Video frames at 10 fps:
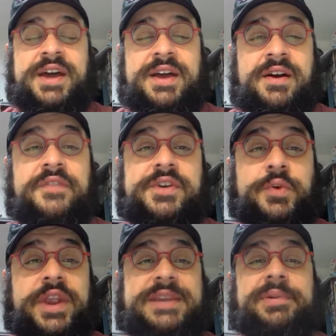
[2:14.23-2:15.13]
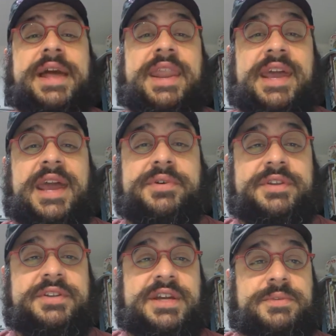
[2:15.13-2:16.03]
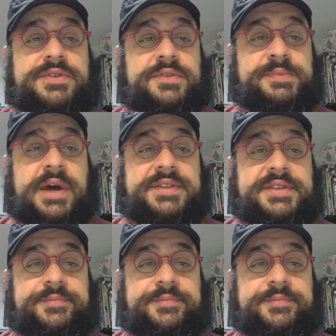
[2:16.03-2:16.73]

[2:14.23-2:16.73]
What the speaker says: All the great planning I put into commercial spots.